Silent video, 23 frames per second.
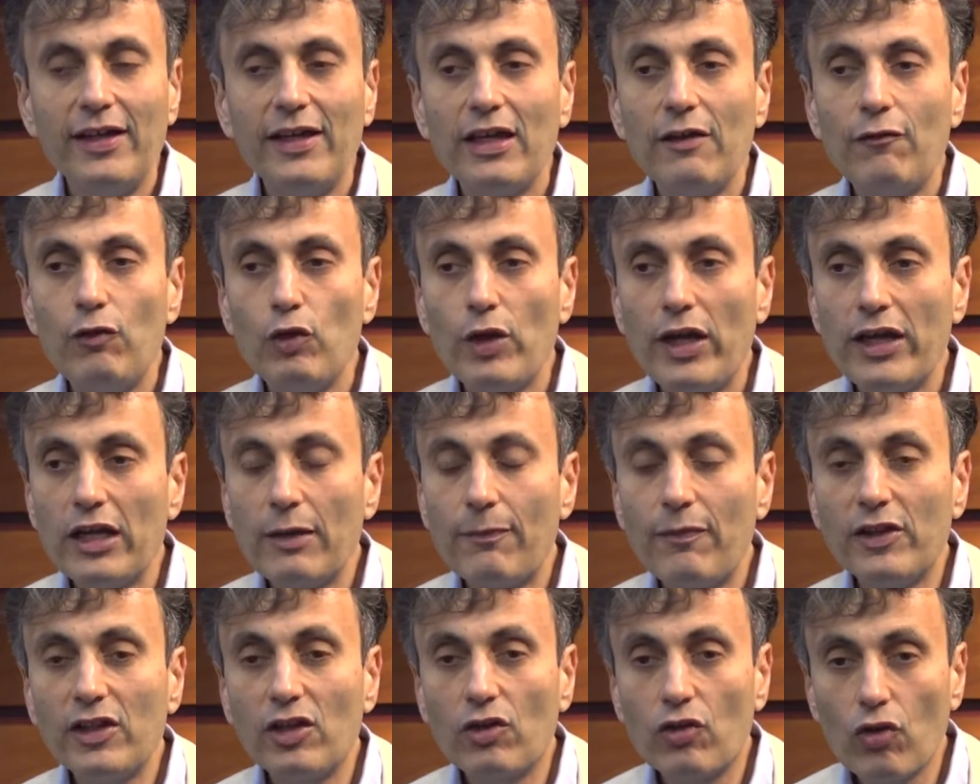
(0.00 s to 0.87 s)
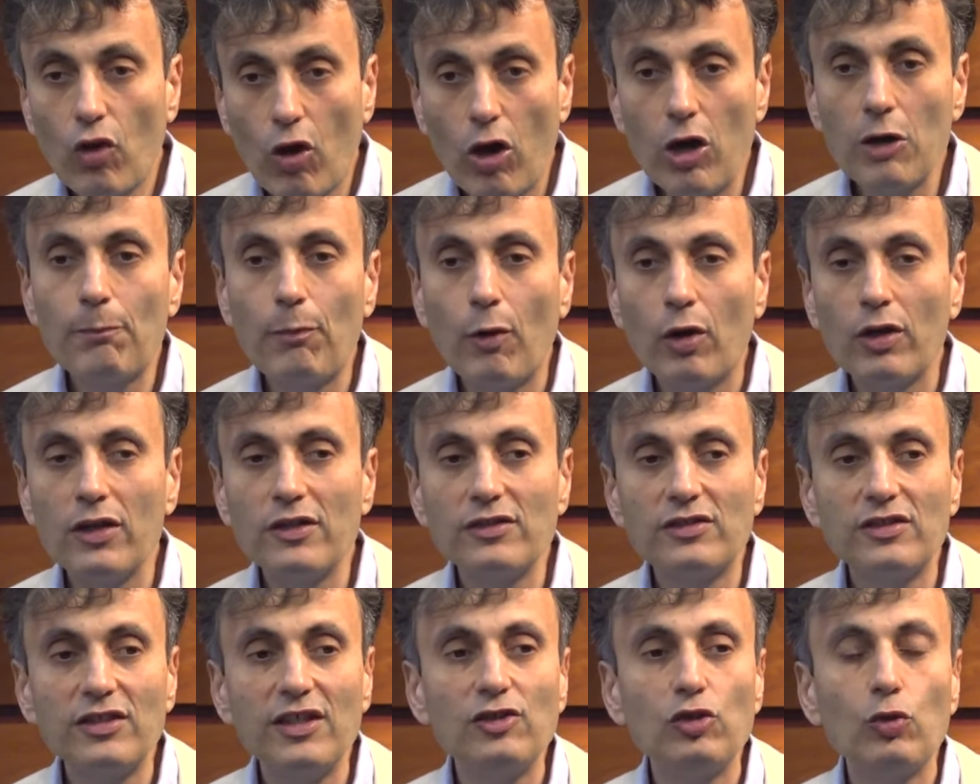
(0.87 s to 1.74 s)
If you end up with the wrong
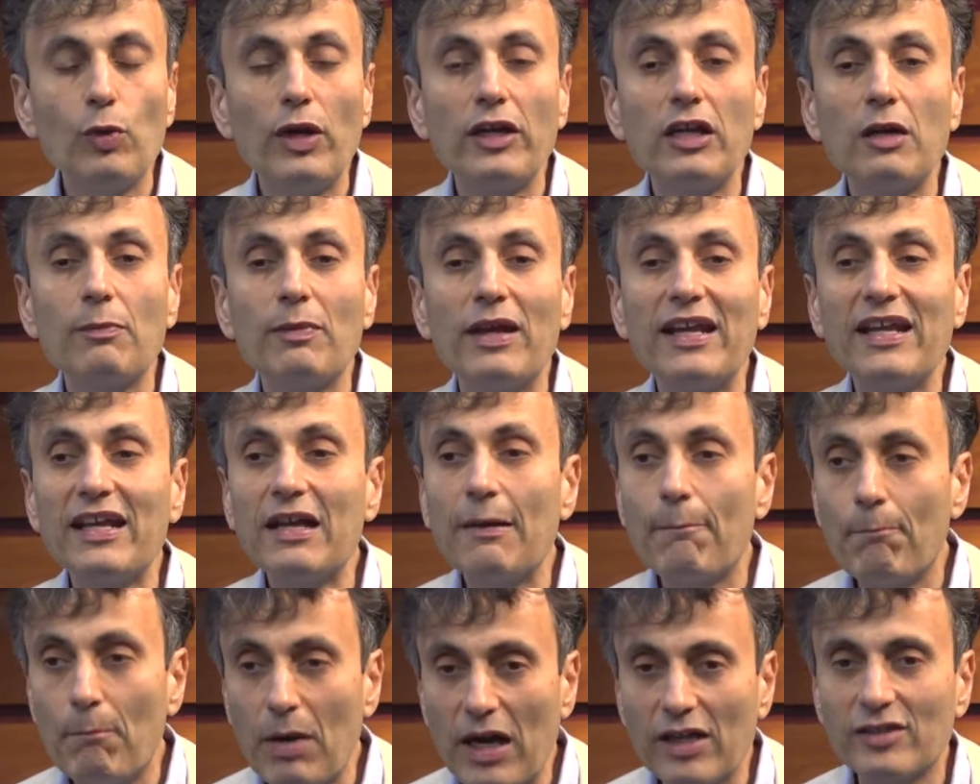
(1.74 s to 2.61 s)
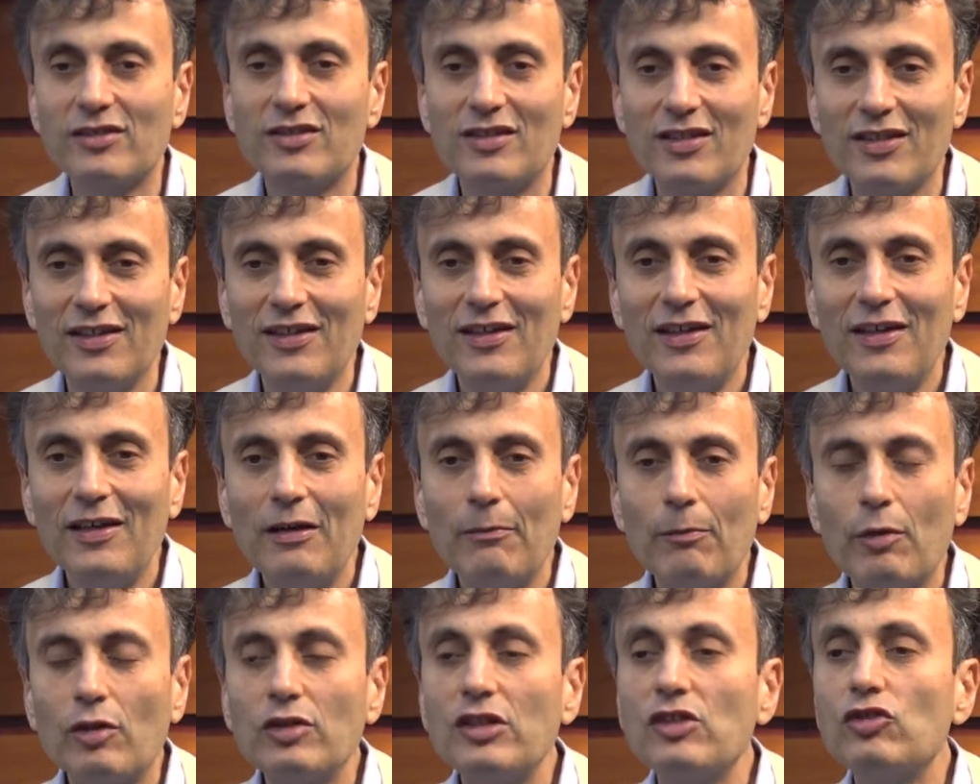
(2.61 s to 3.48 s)
policies, you end up getting a bust,
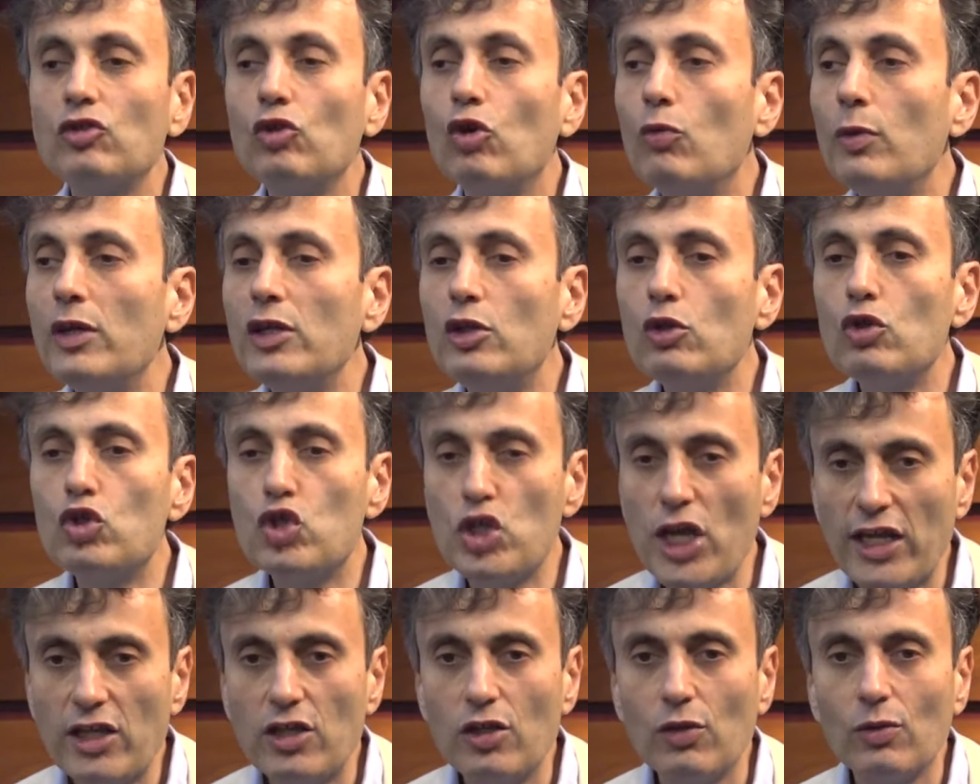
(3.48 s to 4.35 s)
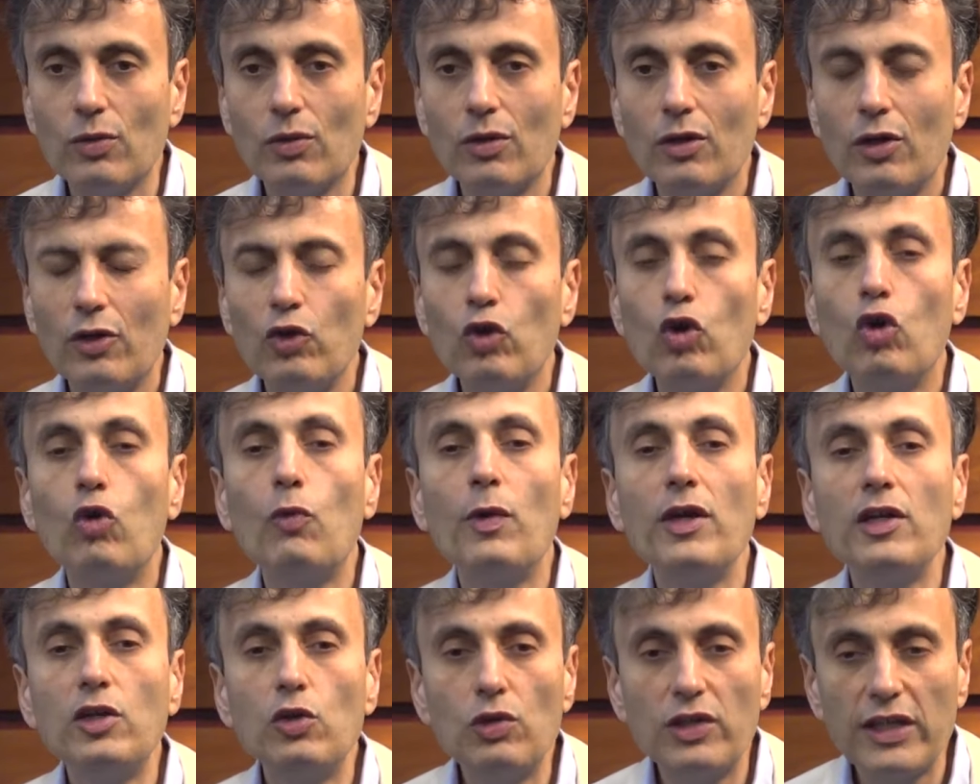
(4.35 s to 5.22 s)
because there's no one to check you, no
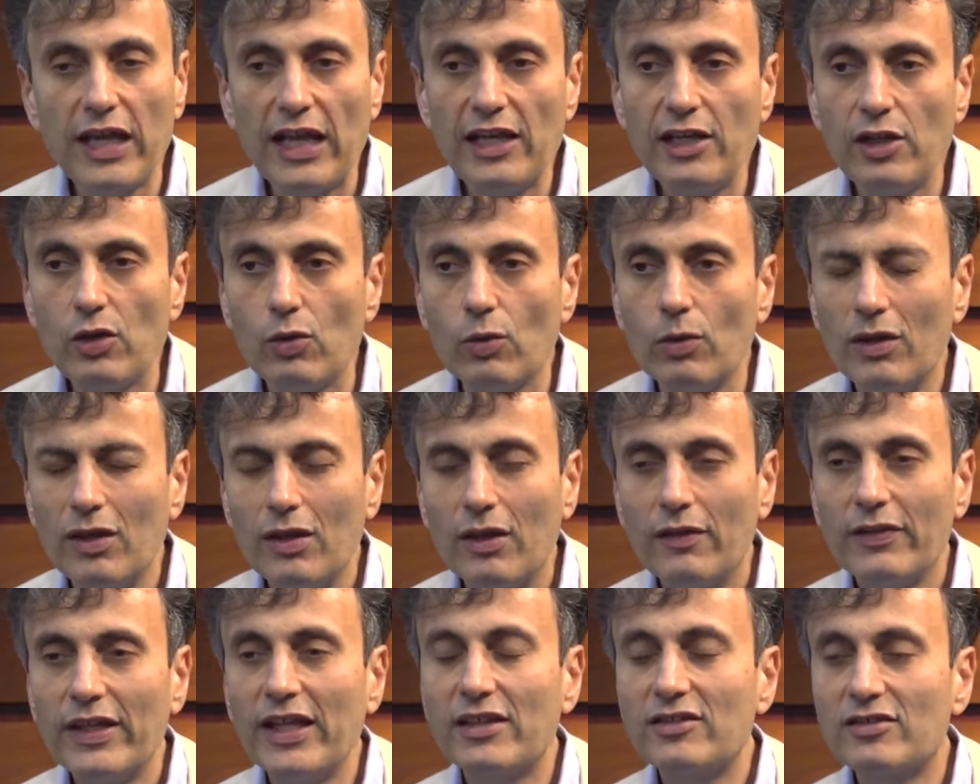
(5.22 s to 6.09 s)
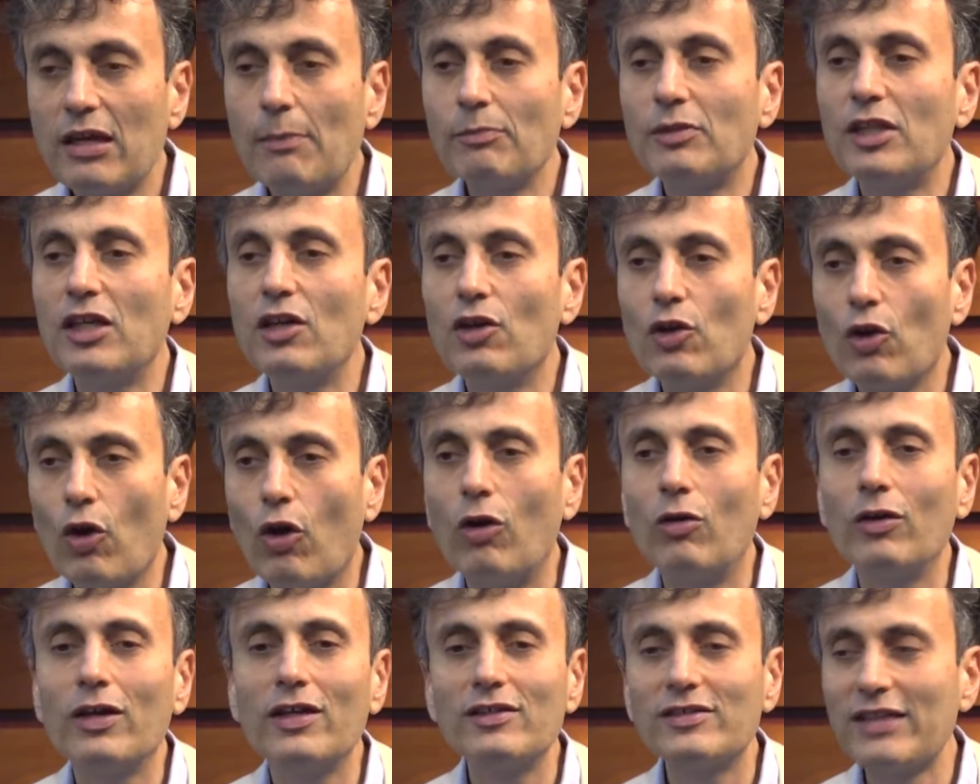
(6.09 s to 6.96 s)
one to tell you that something
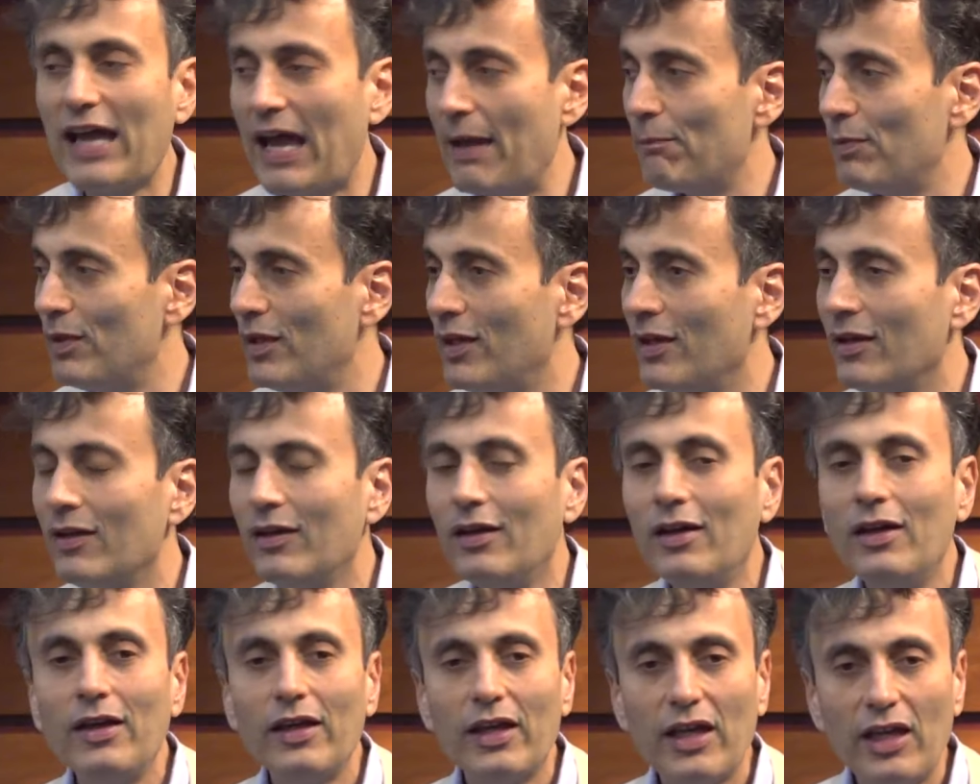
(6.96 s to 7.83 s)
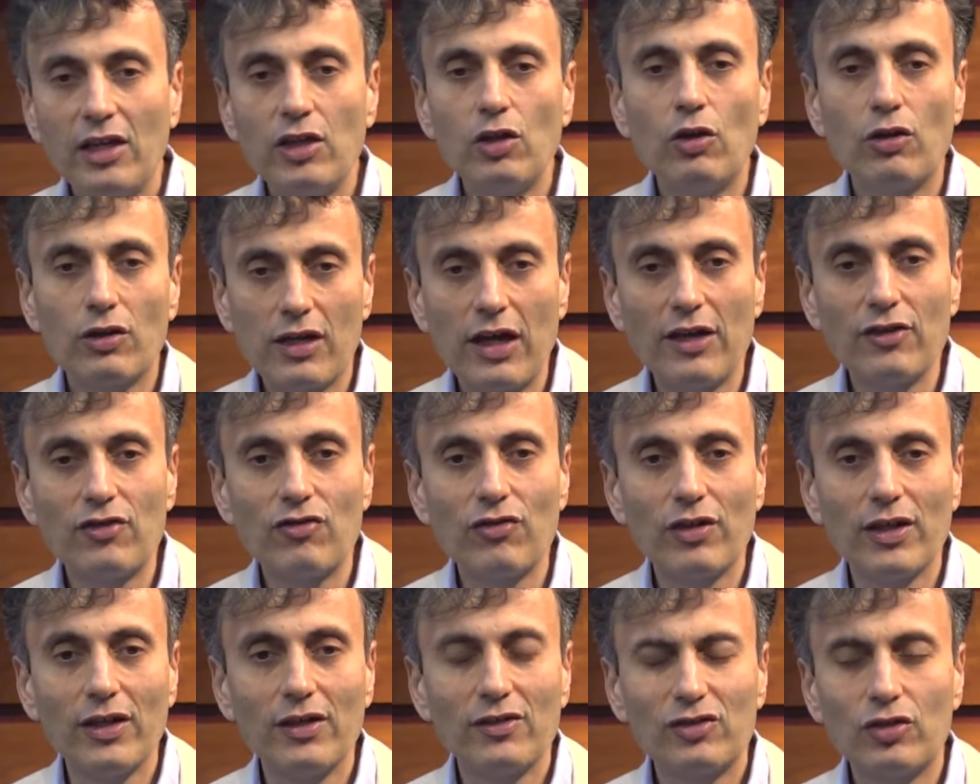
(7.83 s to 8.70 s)
wrong is happening in your
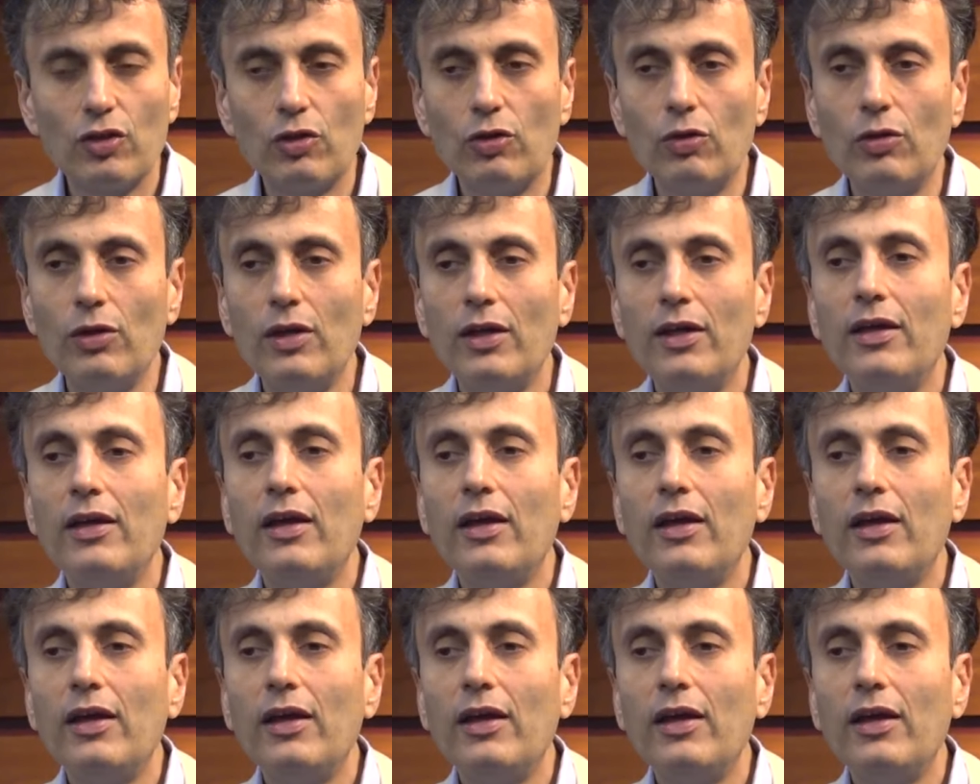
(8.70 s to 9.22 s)
country. So